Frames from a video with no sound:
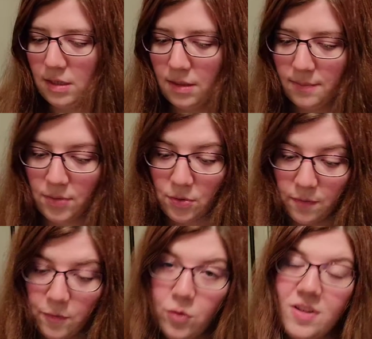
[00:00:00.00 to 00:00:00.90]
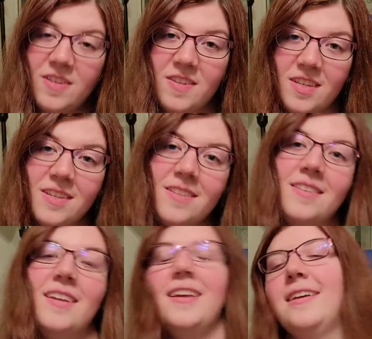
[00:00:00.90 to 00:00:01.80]
Number
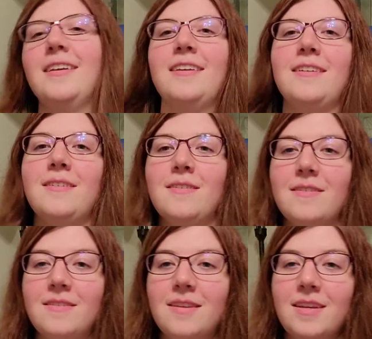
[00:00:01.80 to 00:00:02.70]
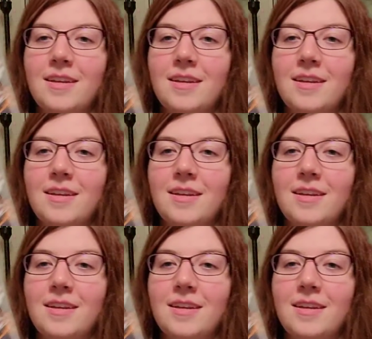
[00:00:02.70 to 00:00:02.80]
46 is